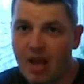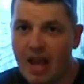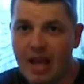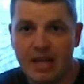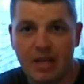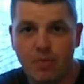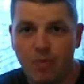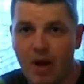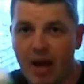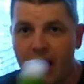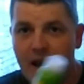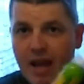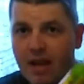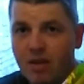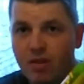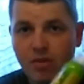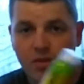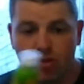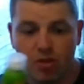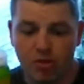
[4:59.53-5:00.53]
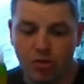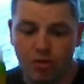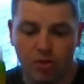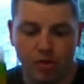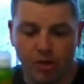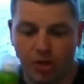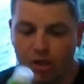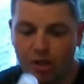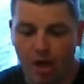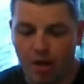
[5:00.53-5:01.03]
anywhere that you're
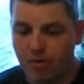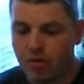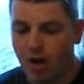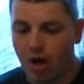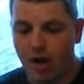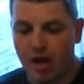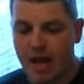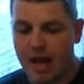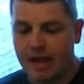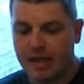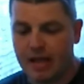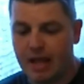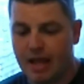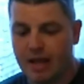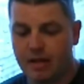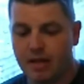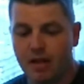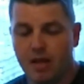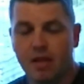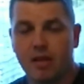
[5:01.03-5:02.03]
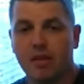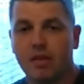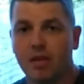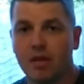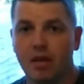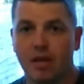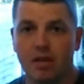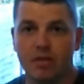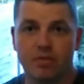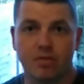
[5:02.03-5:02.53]
going to go kayaking
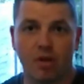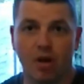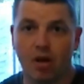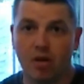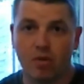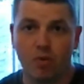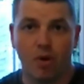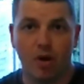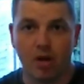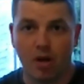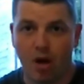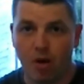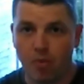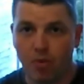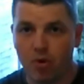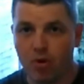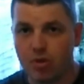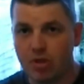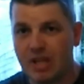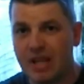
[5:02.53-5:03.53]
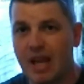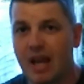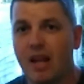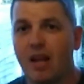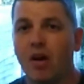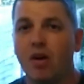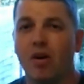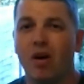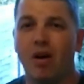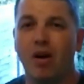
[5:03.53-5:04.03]
that has got quite a lot of water, you get a
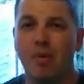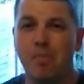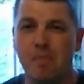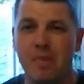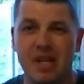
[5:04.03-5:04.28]
lot of